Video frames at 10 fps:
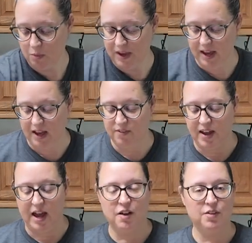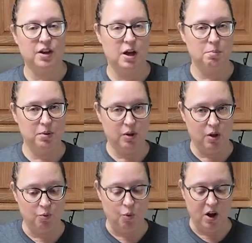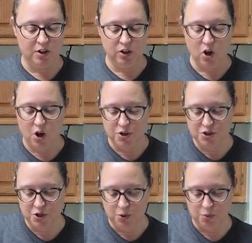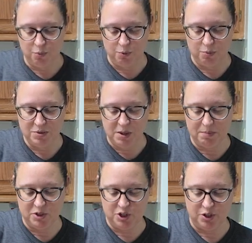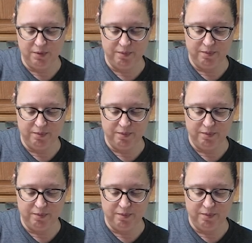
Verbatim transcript: We have a half a cup of water, also room temperature.